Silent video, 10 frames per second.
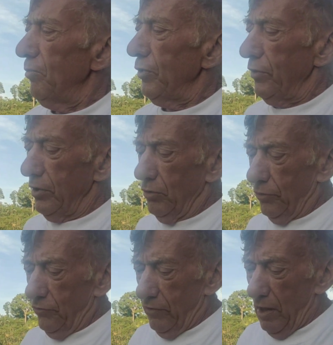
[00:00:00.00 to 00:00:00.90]
But the
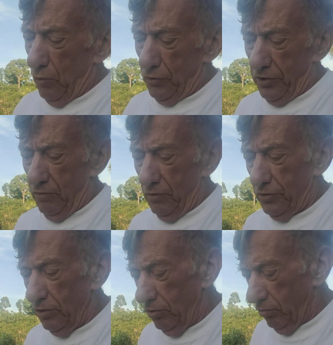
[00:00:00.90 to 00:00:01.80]
other house, it
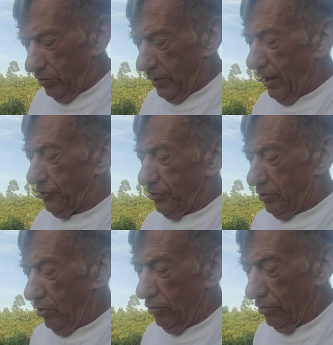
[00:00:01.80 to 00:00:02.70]
was all
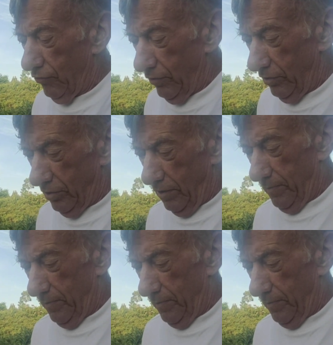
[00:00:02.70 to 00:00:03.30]
cast concrete,